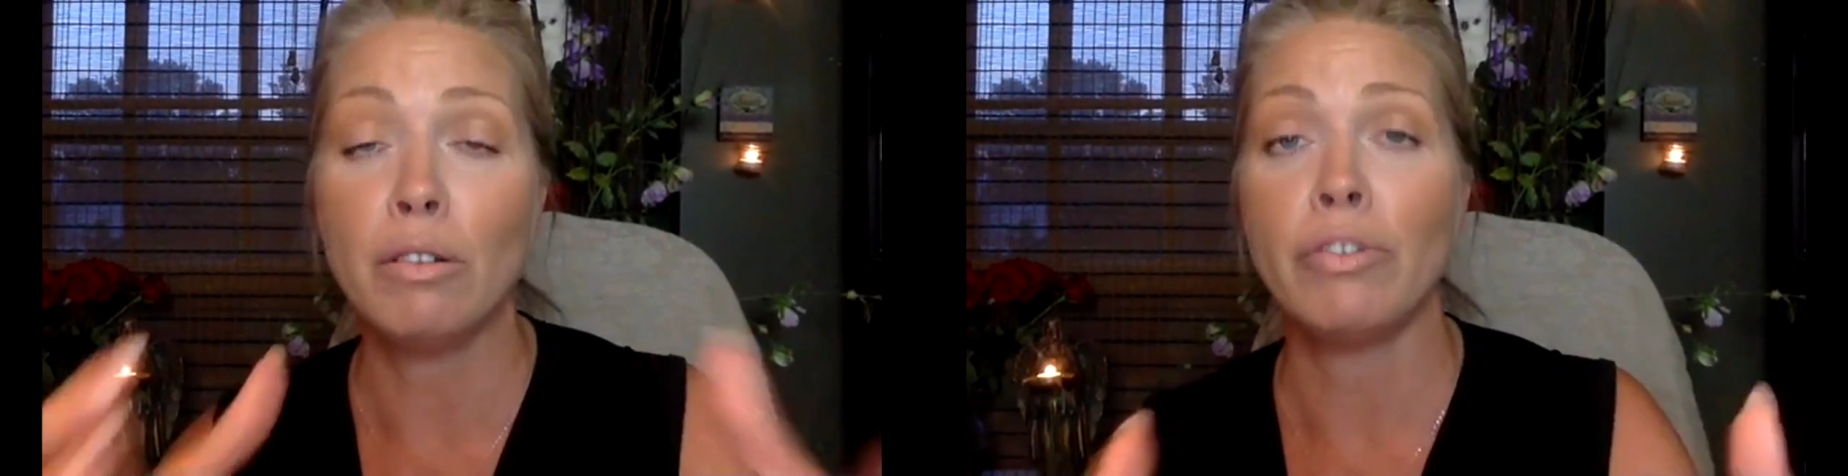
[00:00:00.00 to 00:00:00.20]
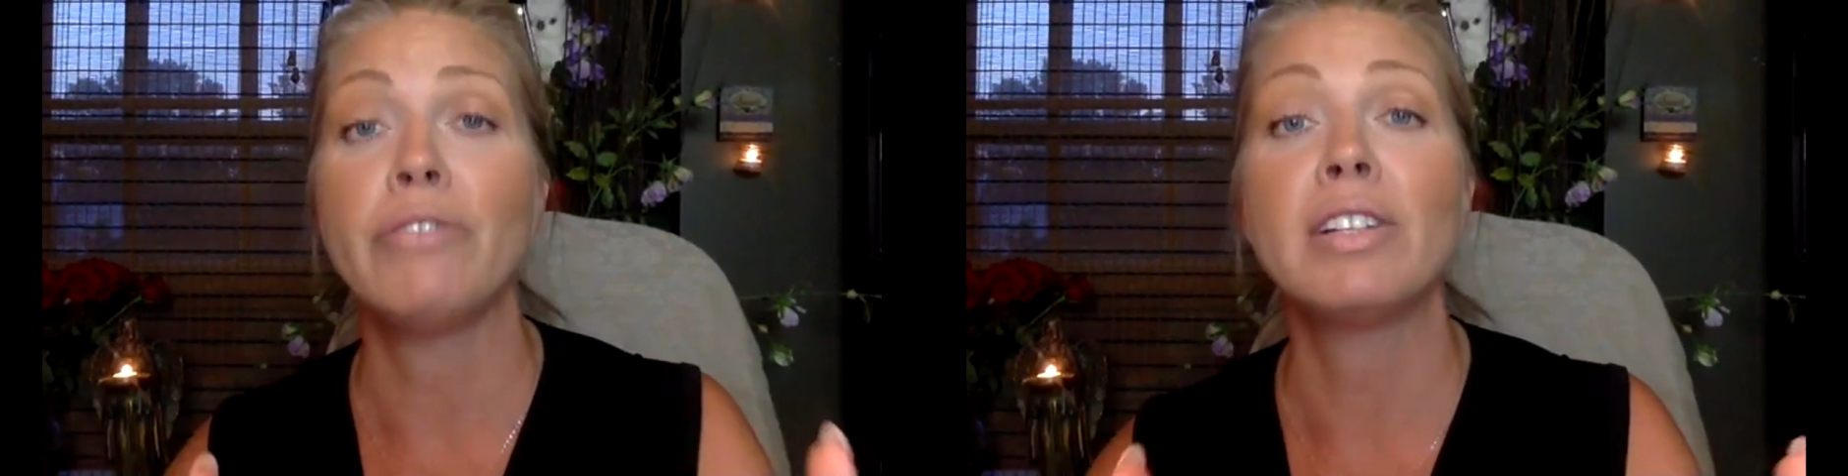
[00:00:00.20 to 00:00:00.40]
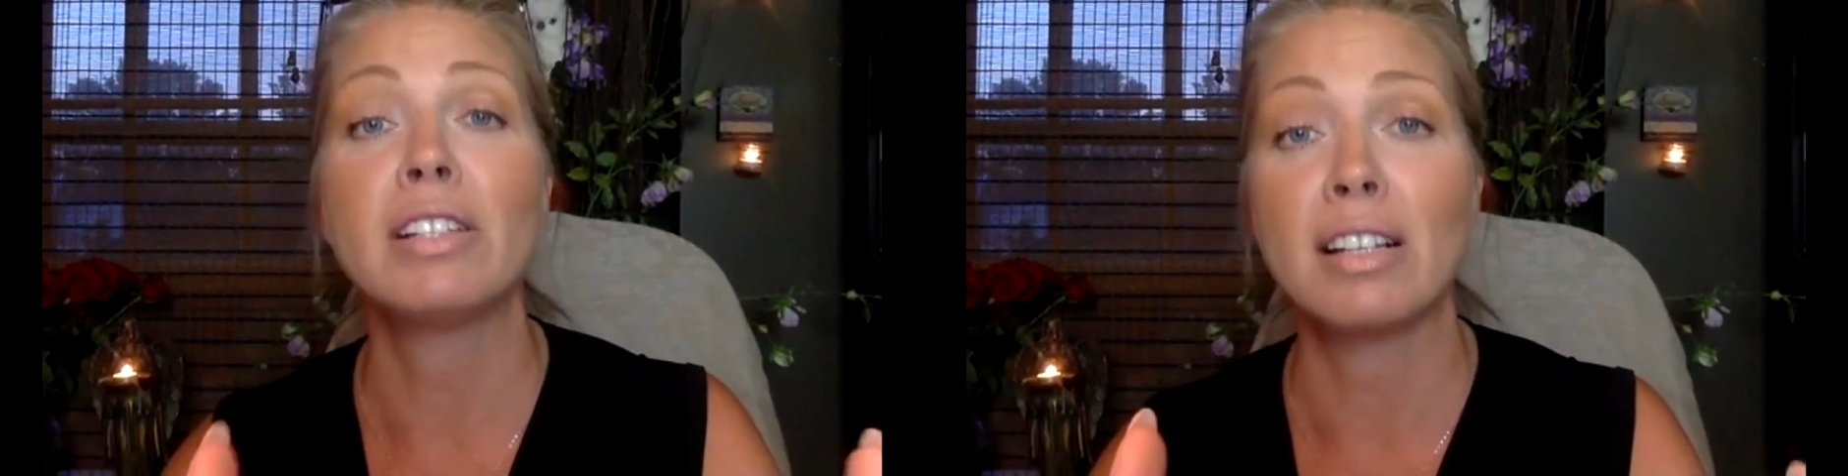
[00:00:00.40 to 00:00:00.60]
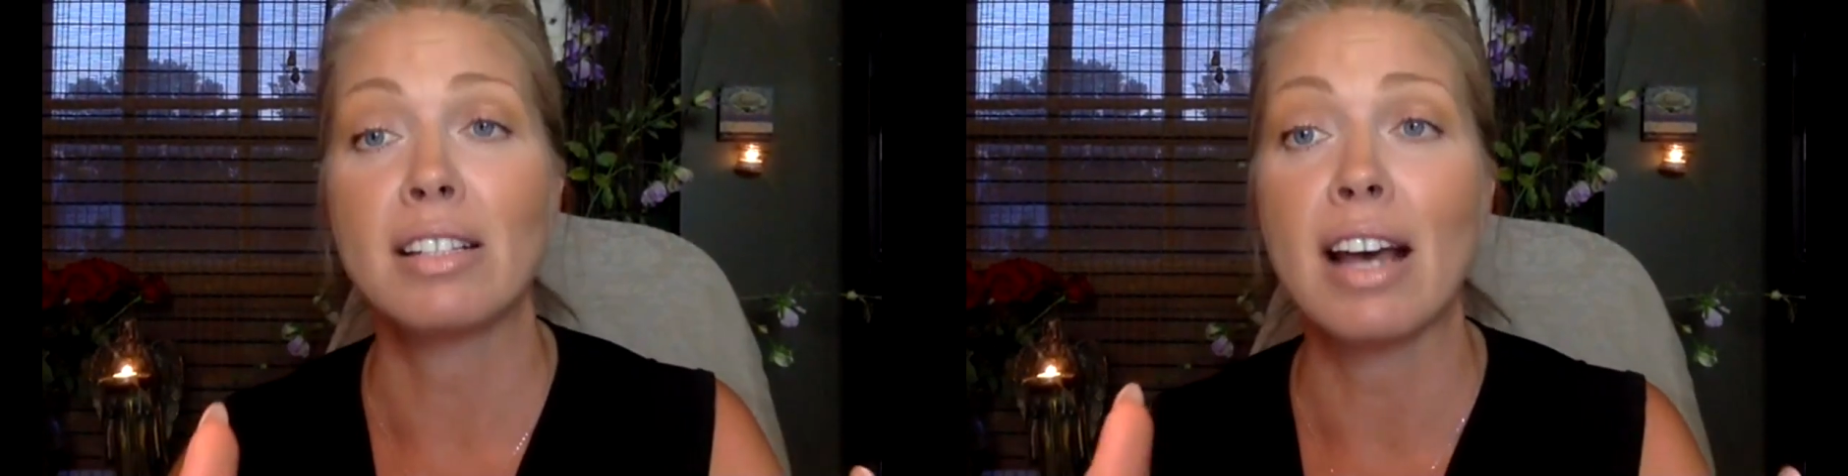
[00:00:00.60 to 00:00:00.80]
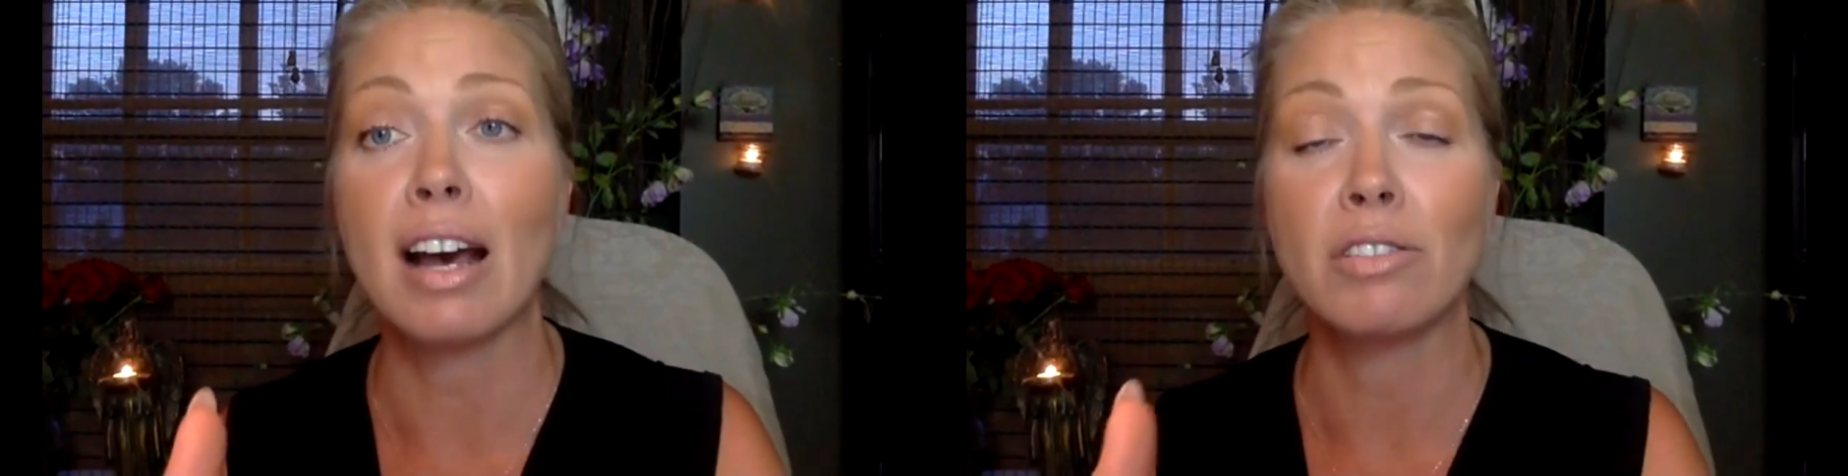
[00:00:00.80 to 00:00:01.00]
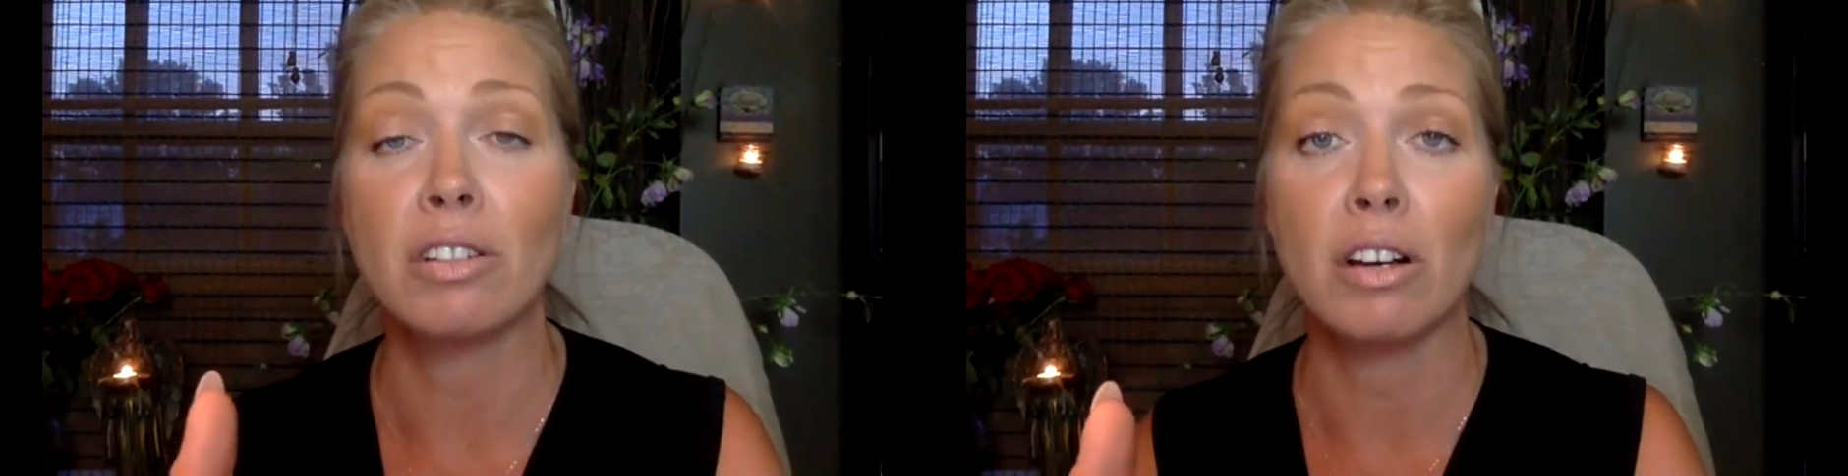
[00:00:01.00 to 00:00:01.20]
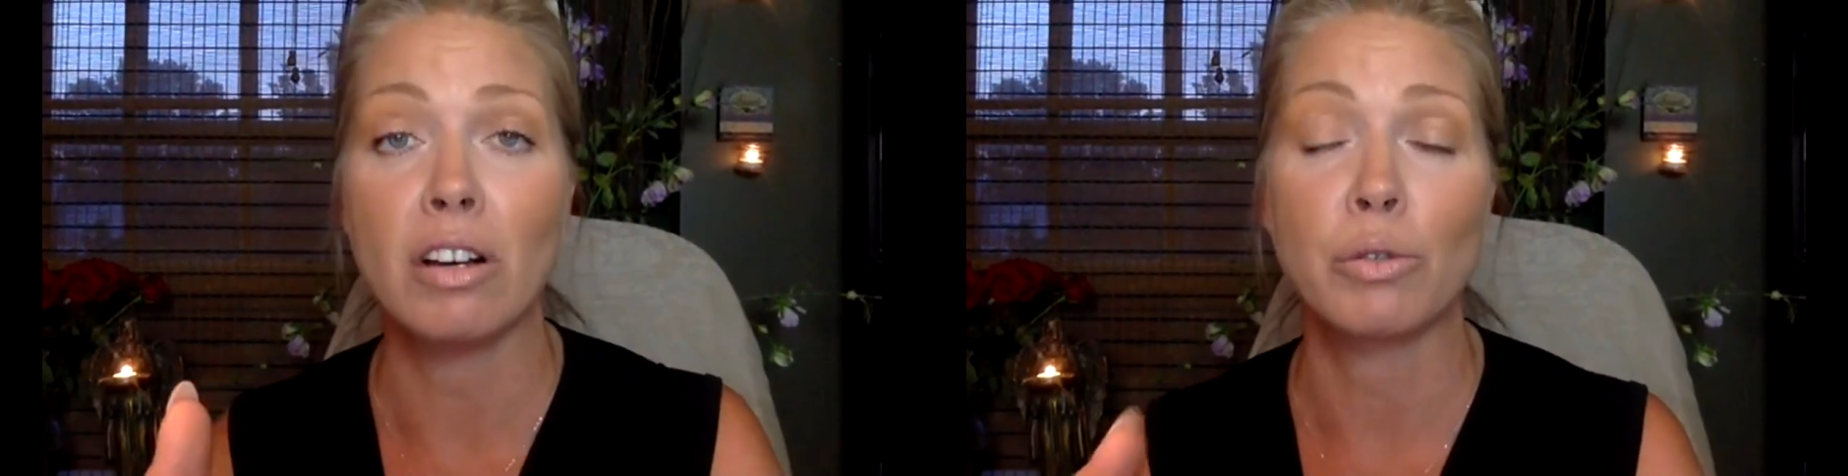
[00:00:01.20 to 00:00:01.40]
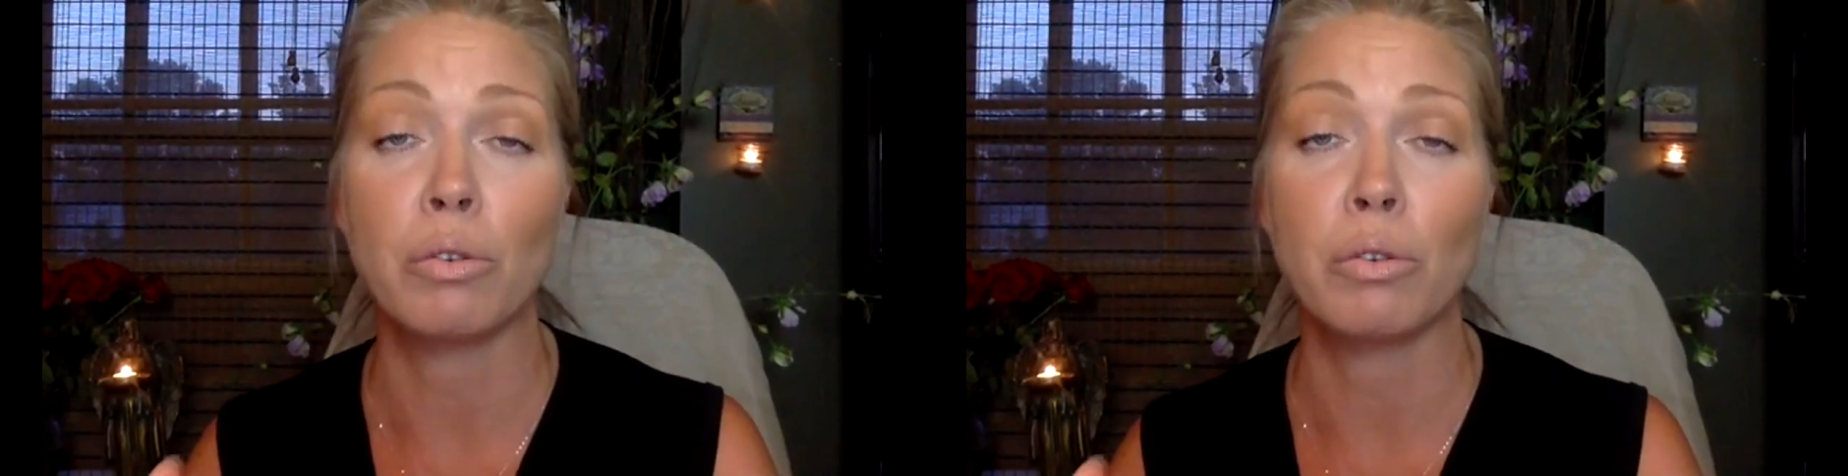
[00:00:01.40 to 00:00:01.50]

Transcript: $56,000